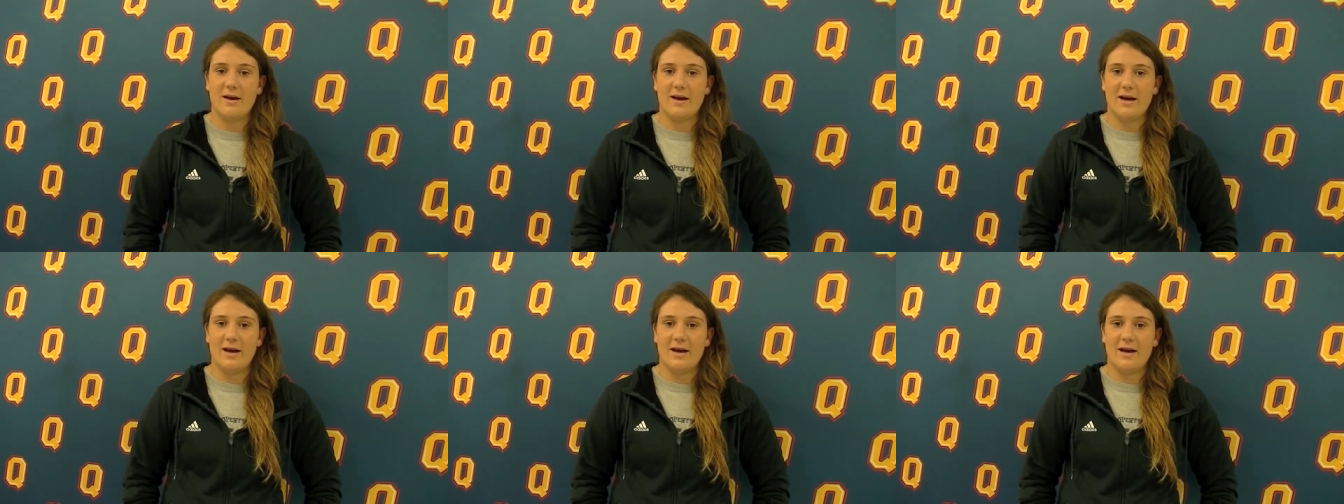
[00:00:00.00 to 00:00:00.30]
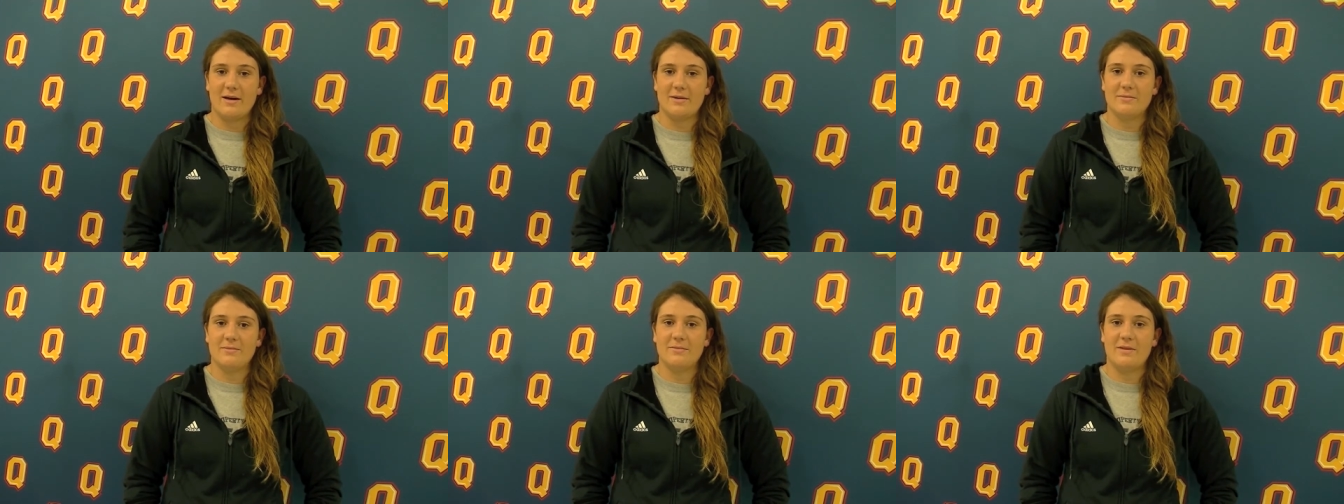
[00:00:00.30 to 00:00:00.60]

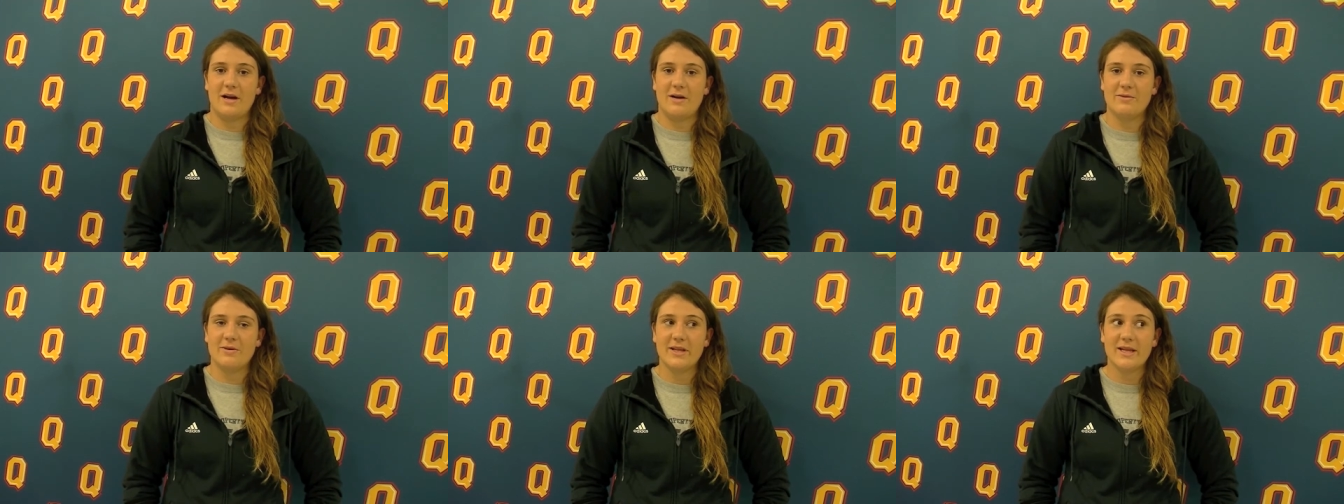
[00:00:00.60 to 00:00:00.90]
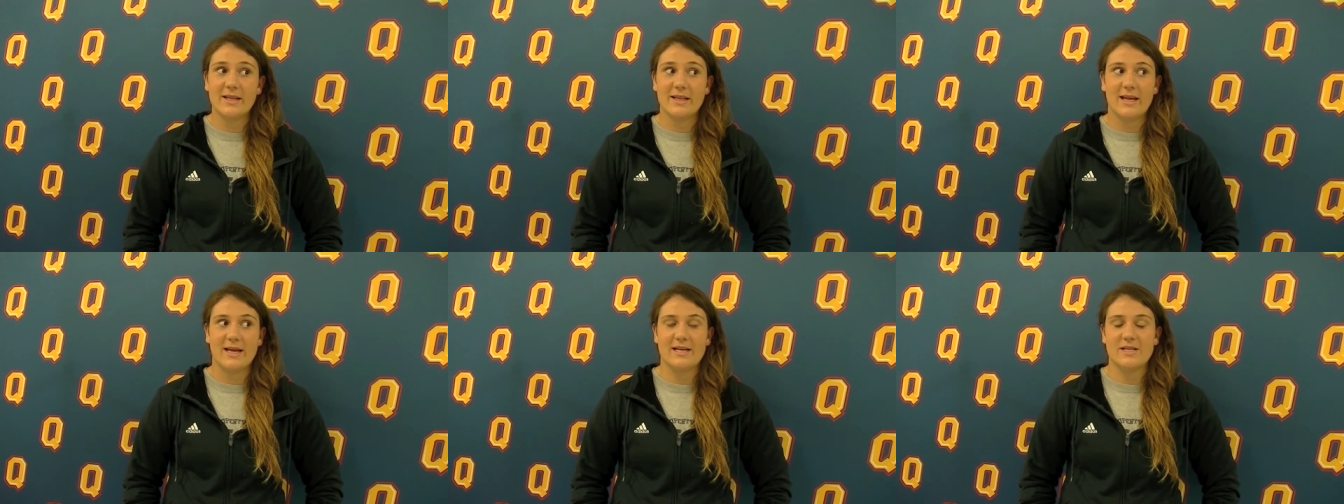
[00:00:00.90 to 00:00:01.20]
Um, I
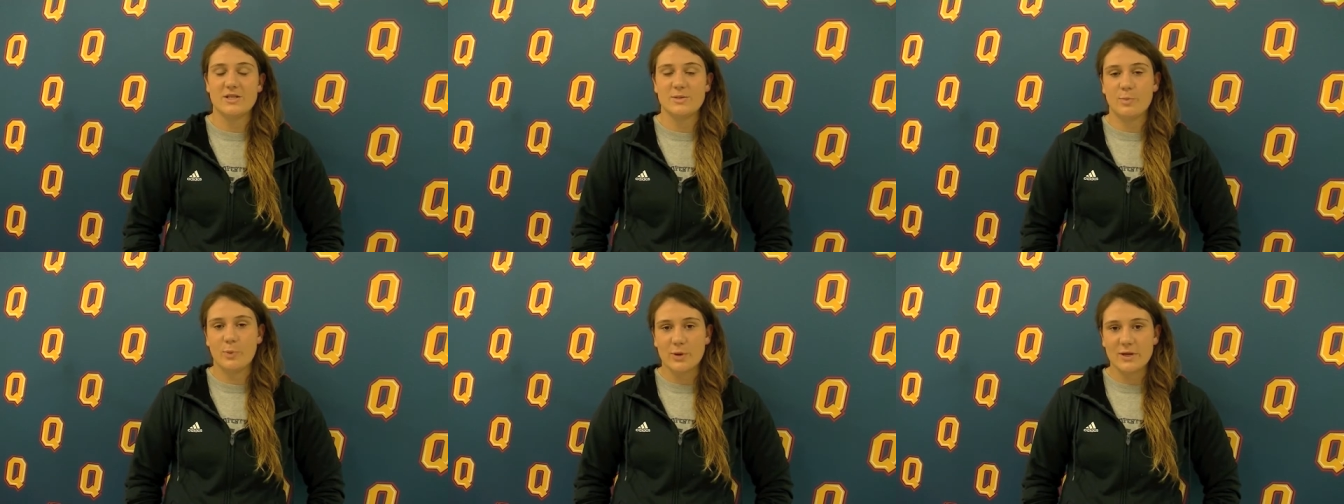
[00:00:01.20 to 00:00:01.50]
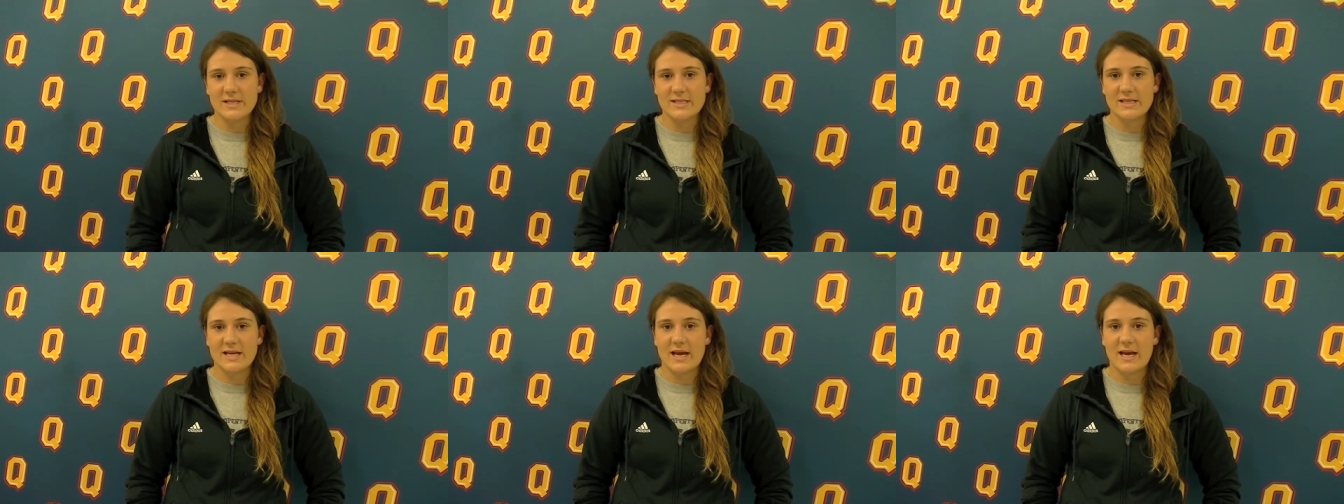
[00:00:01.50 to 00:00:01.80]
really liked
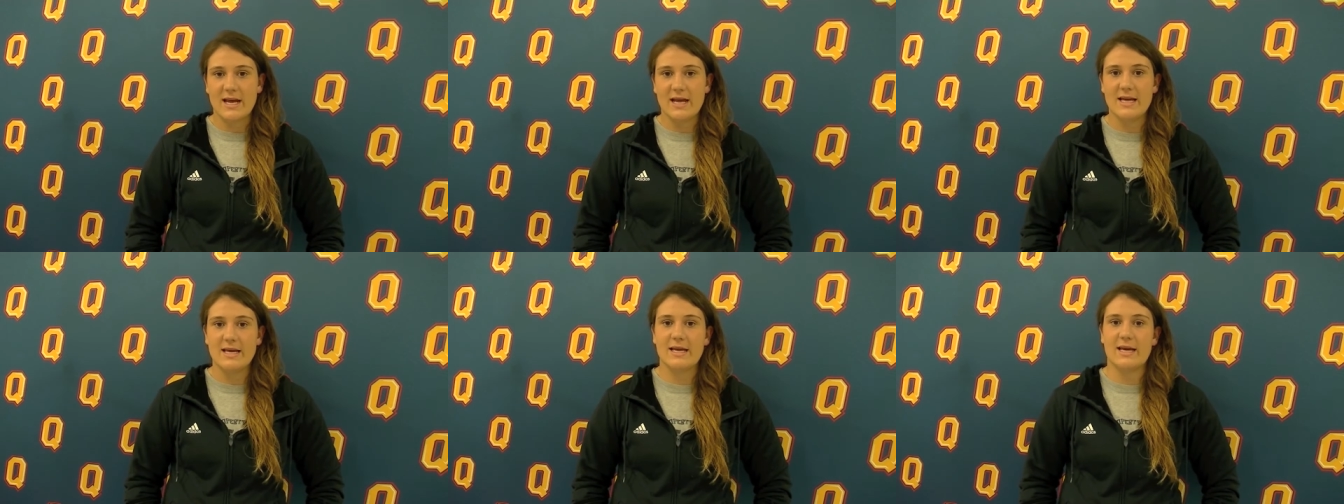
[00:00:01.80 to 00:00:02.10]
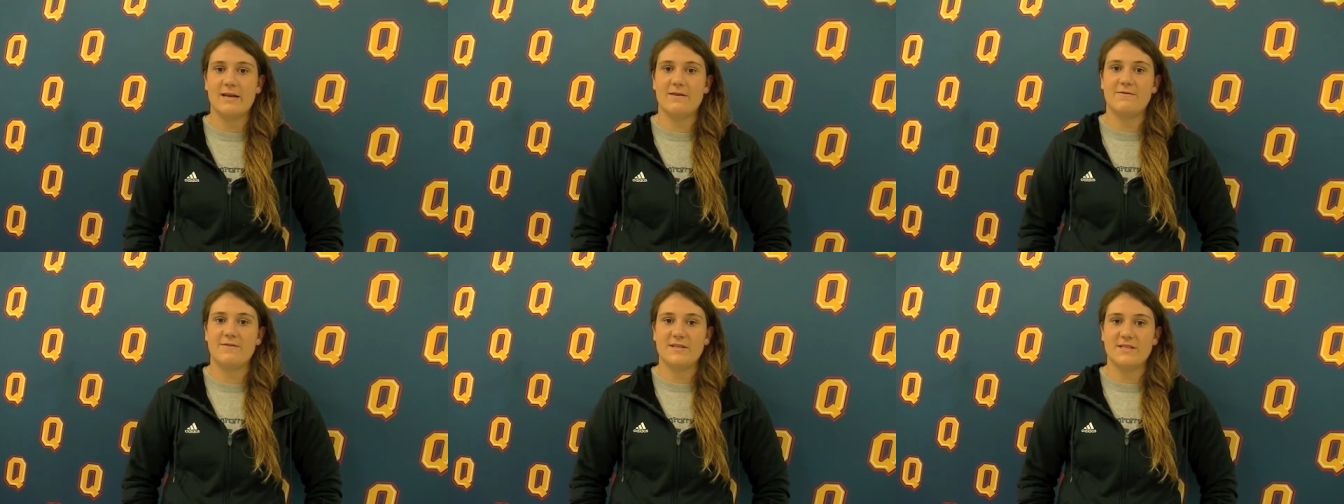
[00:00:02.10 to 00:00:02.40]
sports psych
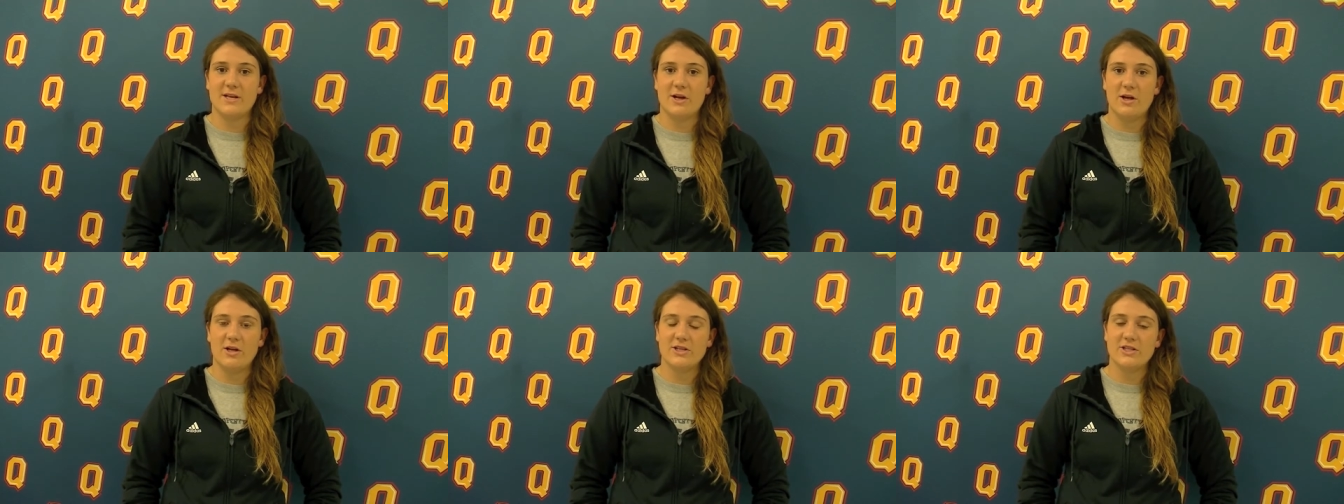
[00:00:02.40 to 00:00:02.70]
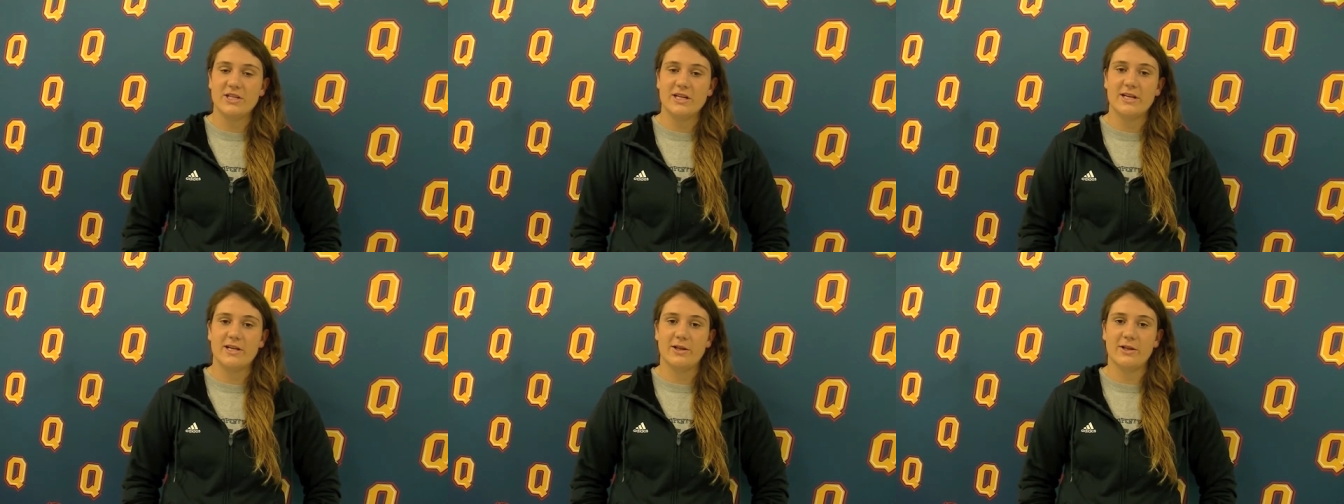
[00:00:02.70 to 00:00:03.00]
and
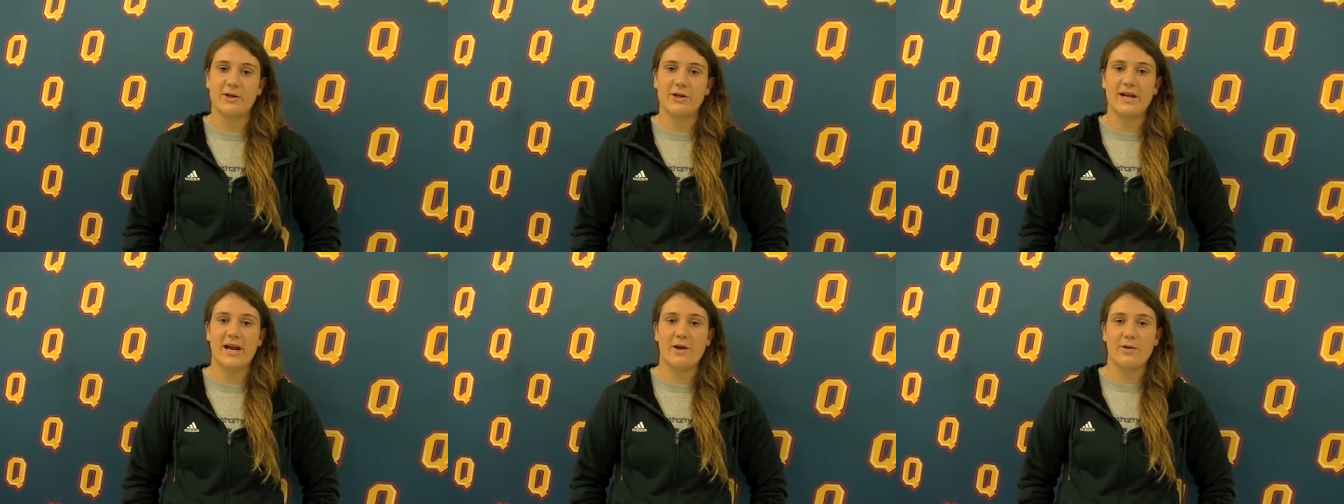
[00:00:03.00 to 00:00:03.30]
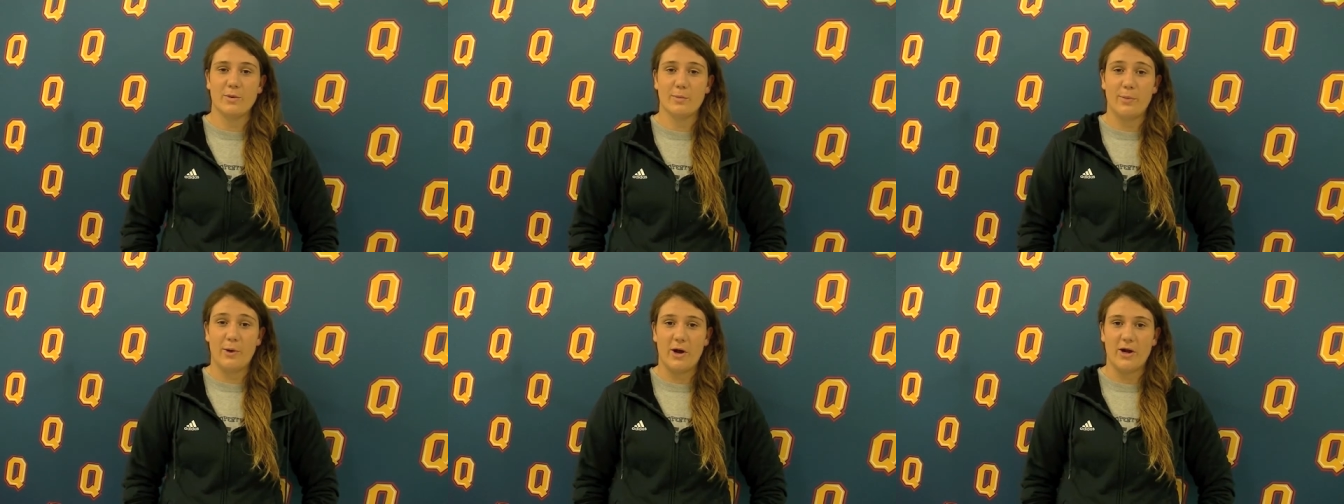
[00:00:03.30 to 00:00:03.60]
physiology and learning how
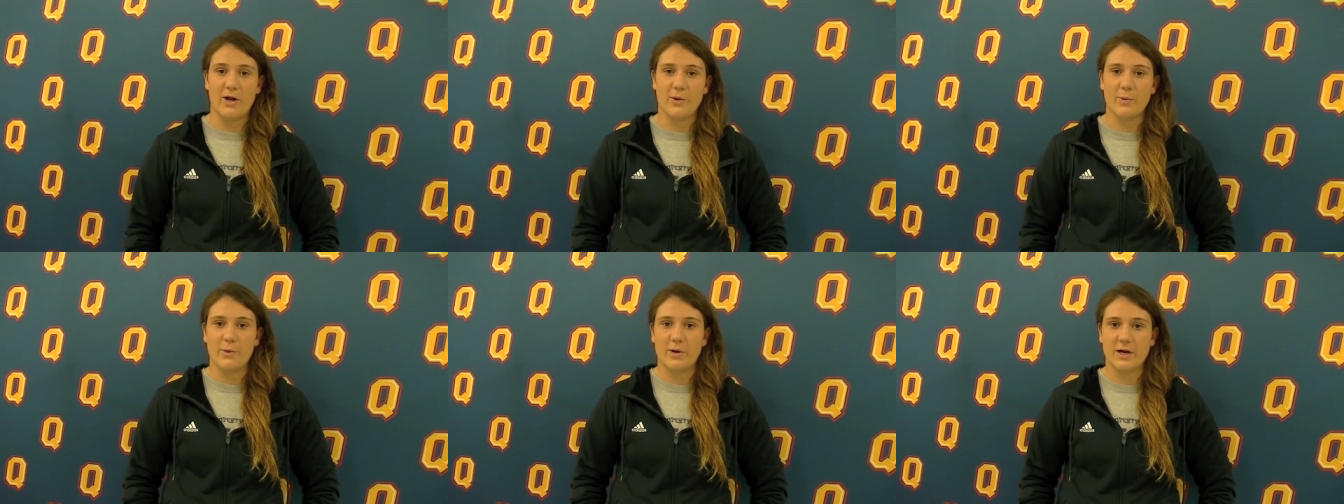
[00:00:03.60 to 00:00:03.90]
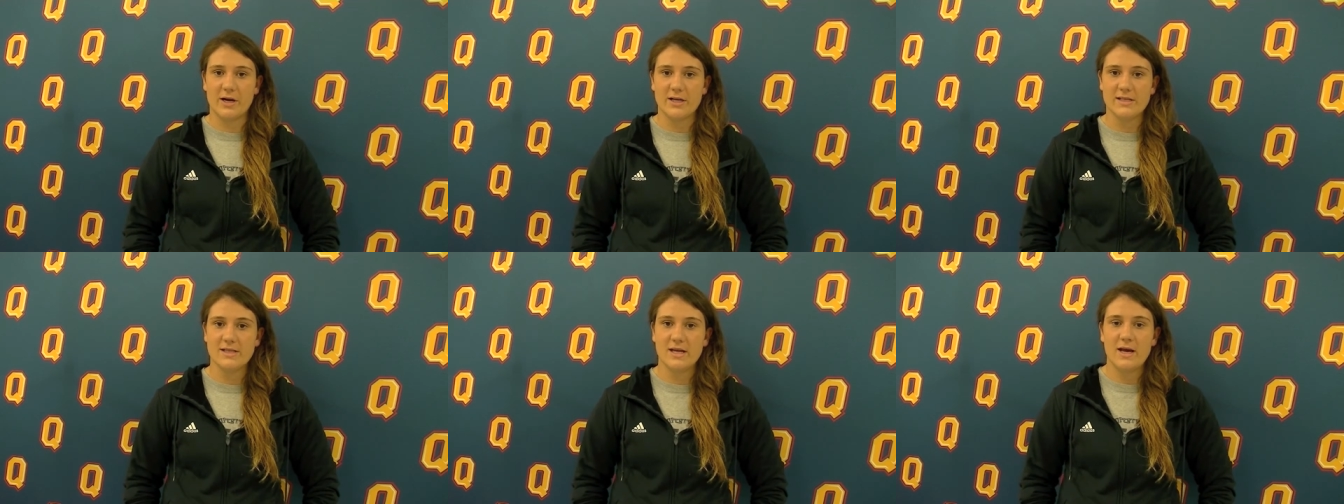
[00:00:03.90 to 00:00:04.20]
the body
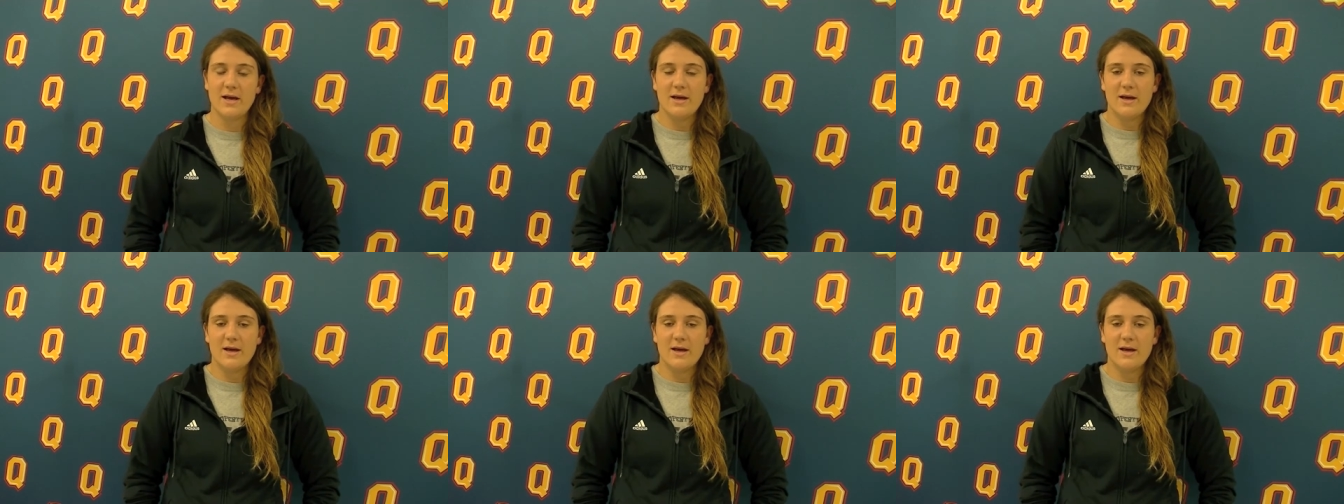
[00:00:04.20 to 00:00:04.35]
worked.